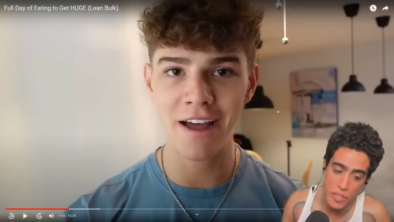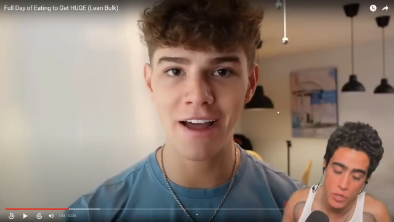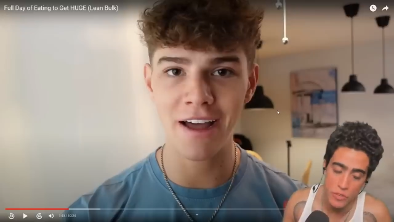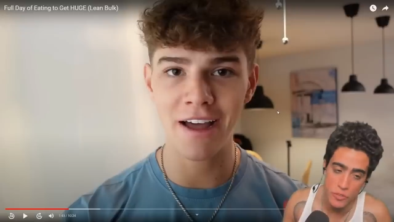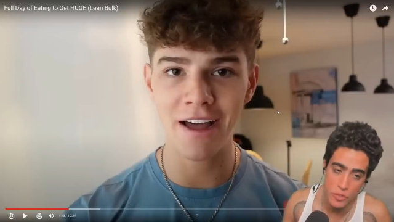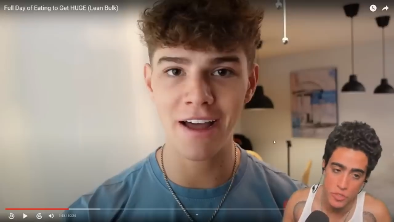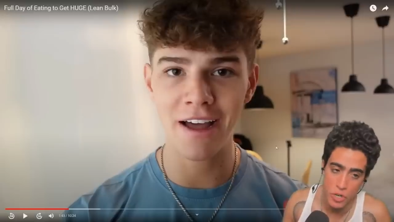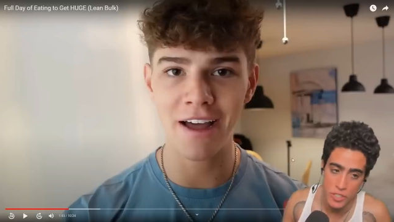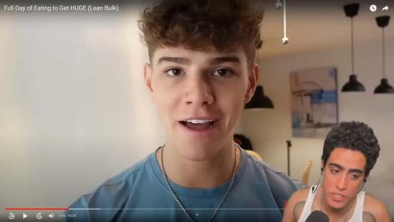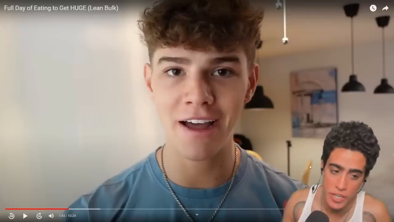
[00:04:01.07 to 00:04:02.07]
Speaker 1: you if you
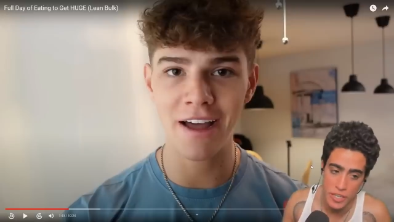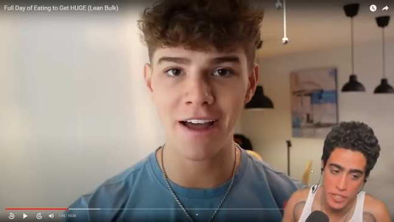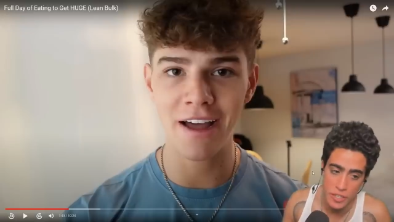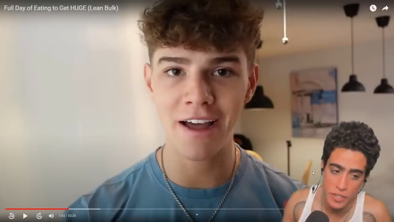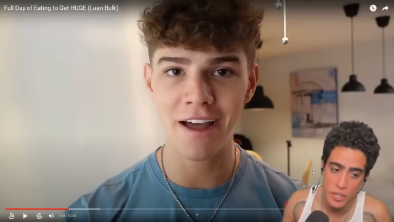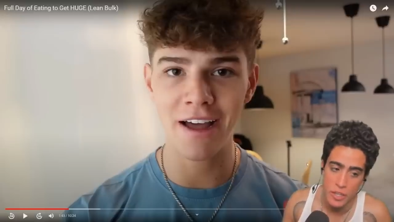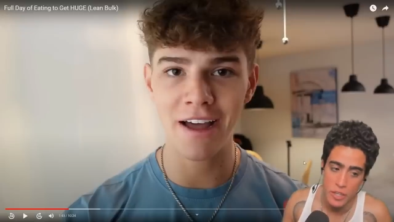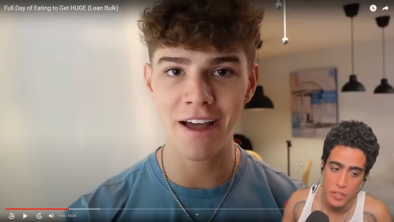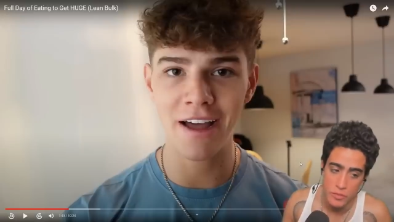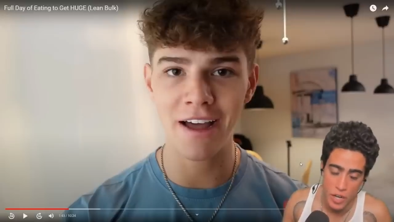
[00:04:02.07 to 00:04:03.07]
started taking
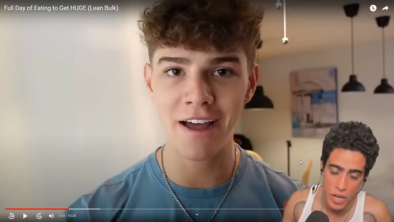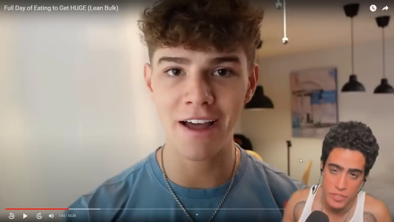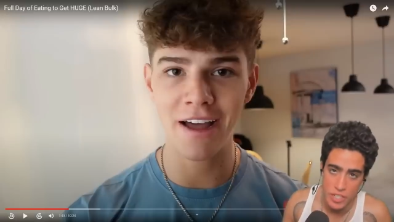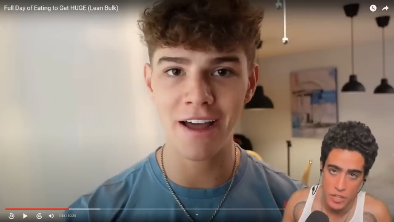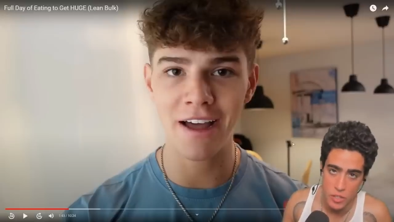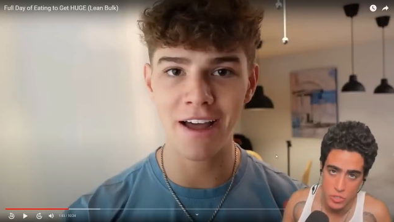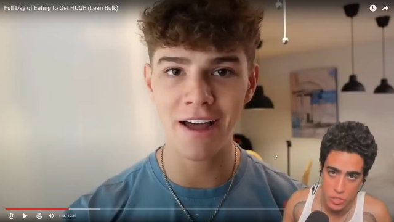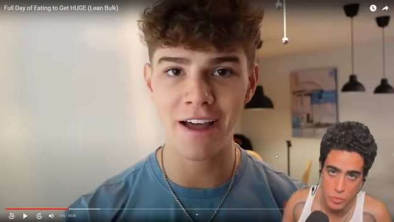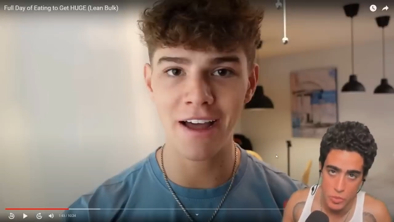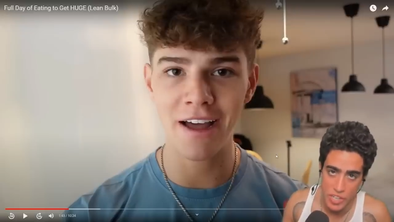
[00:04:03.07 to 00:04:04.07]
5 to 10 of those
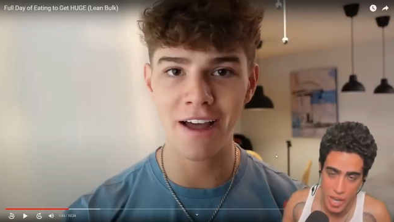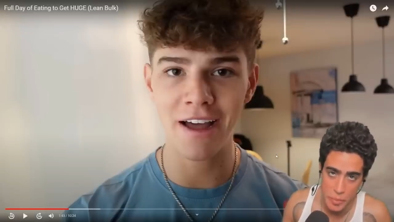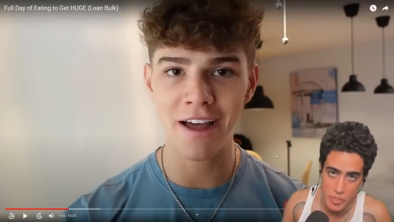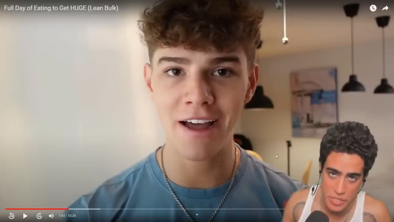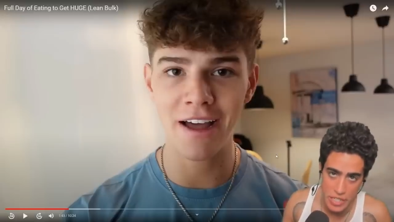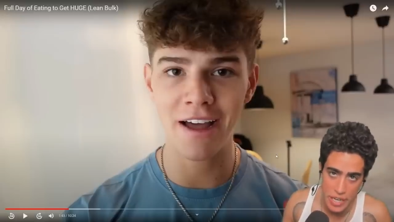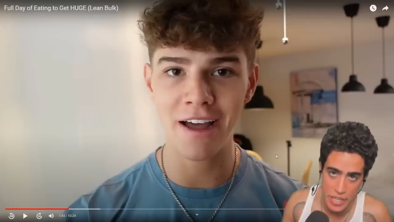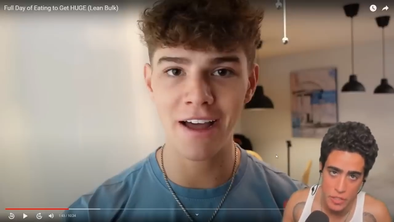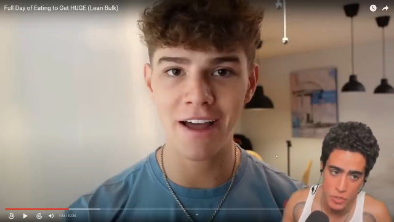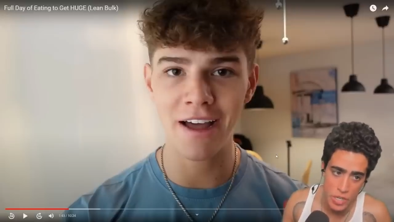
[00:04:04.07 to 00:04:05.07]
turmeric capsules a
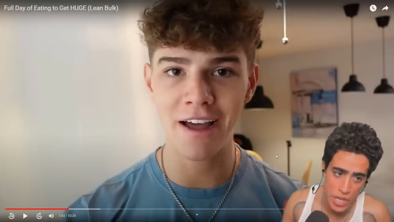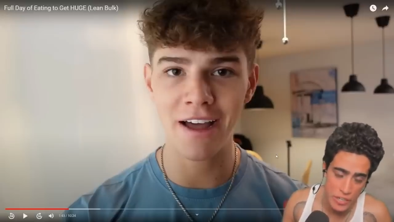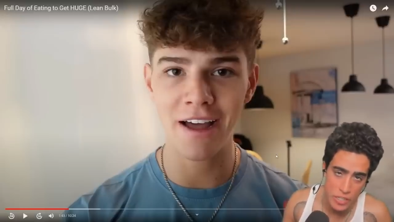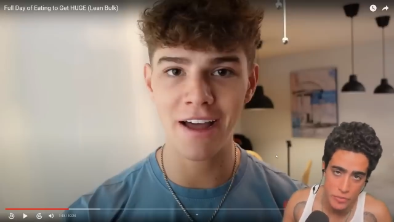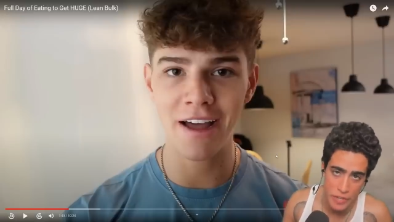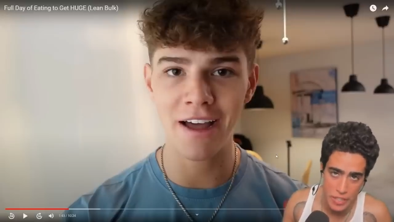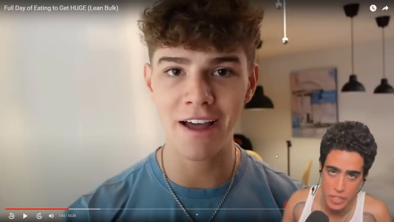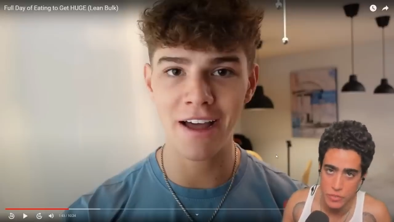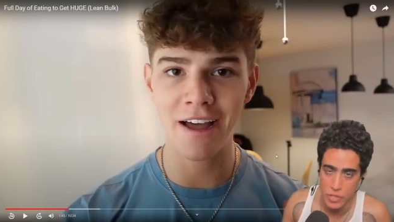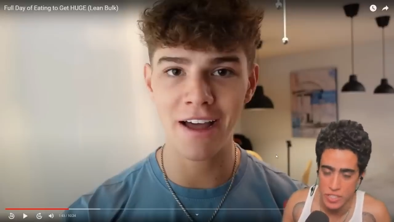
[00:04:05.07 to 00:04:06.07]
day, you'd have elevated
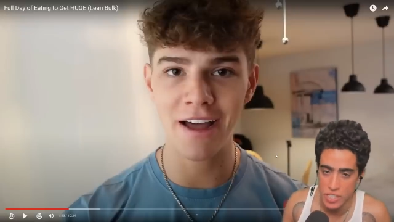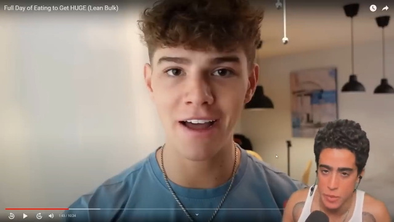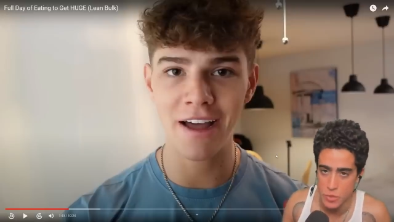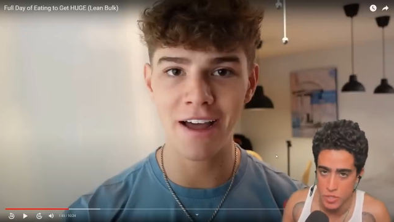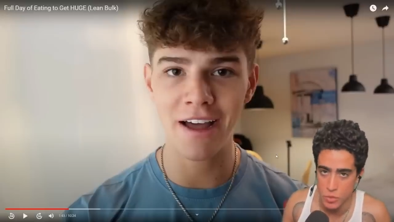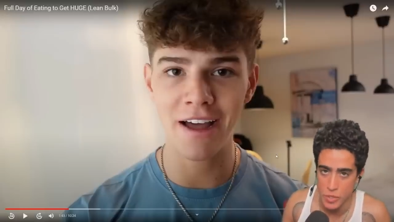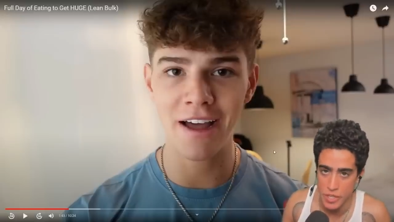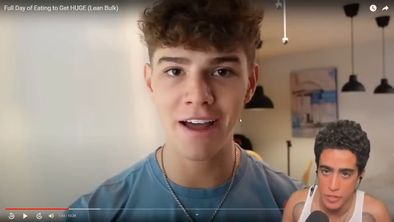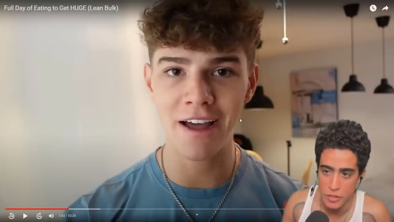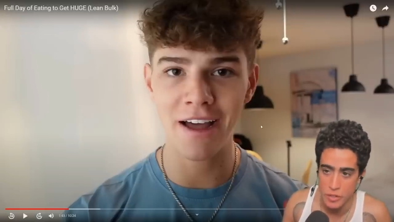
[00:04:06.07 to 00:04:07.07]
liver enzymes within a
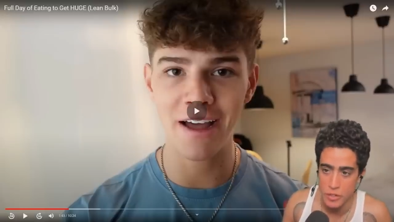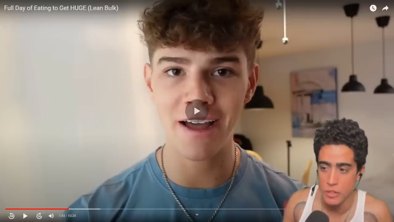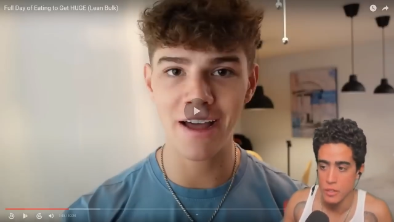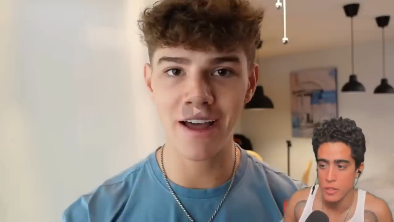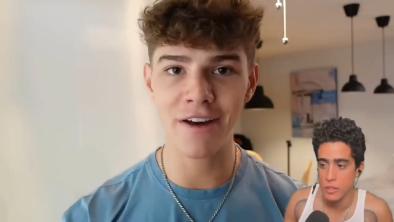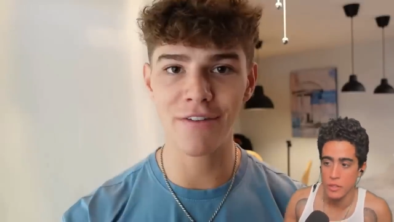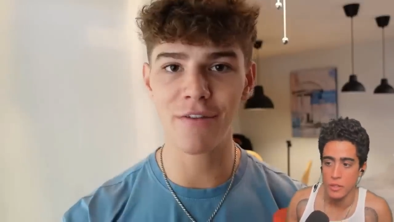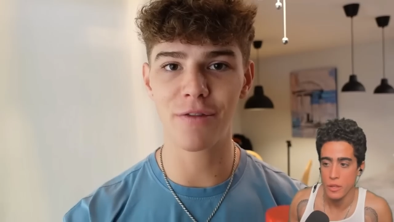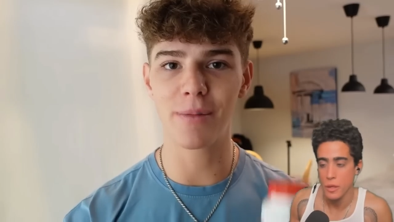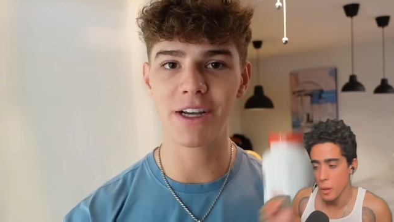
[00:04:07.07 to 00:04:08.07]
week. A lot of
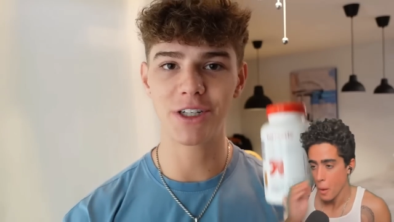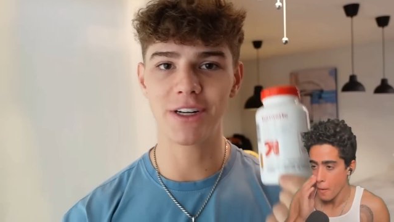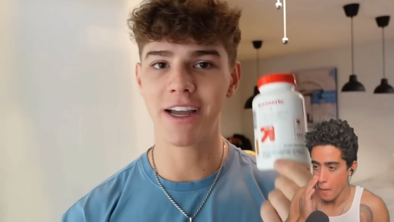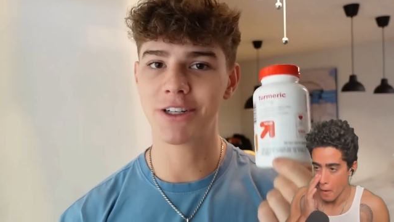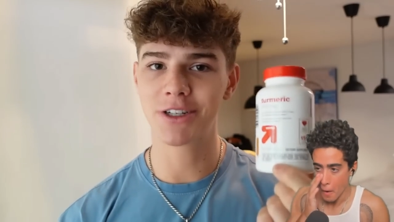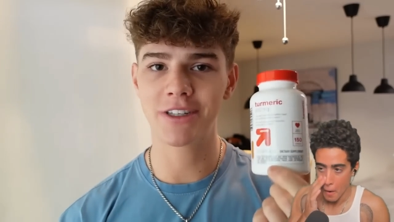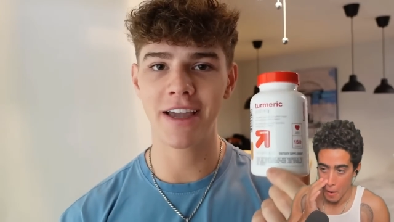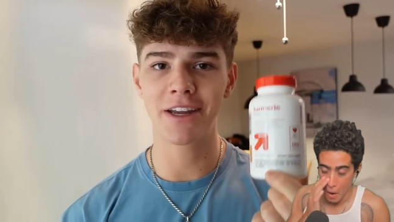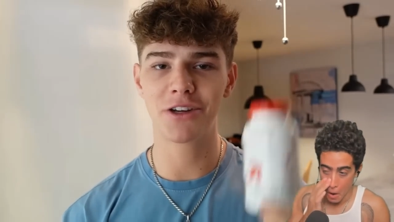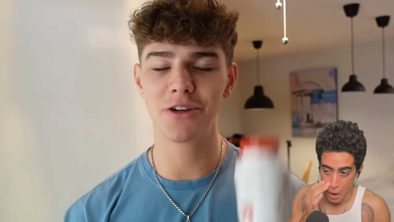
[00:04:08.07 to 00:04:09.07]
inflammation, and just
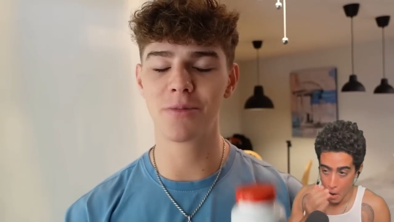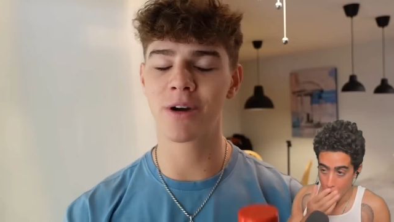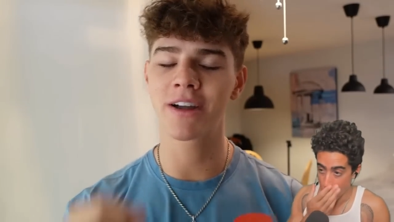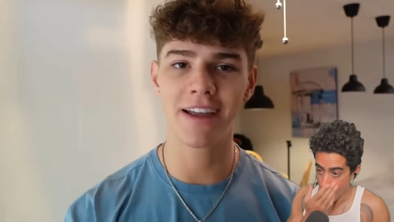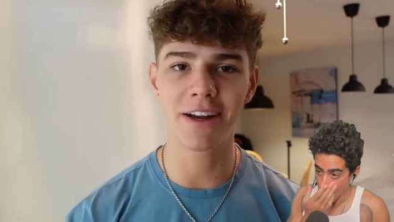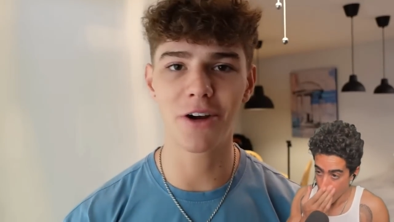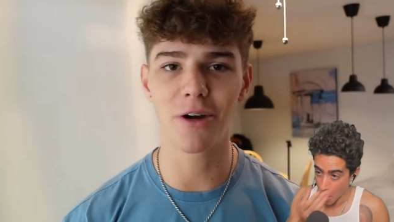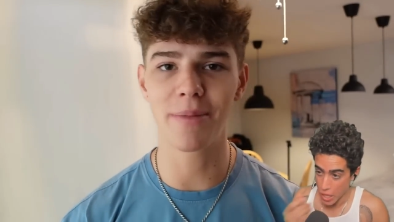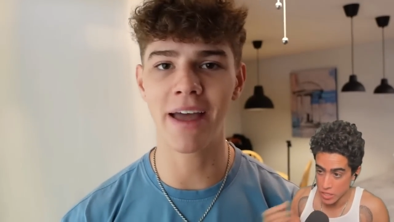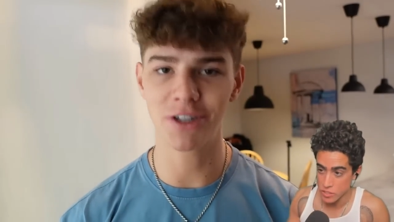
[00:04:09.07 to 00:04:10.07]
taking turmeric can
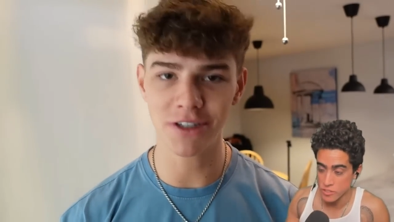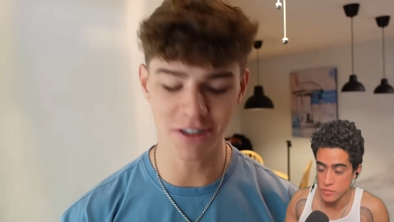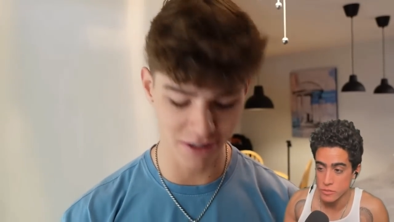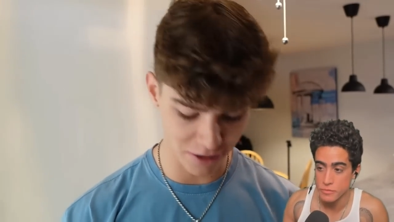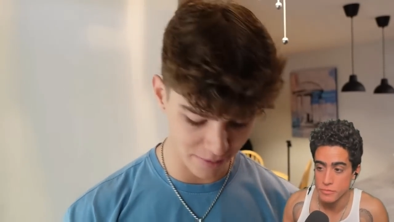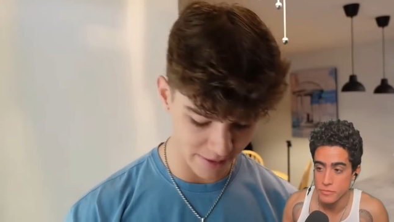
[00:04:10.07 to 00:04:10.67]
curb that just a little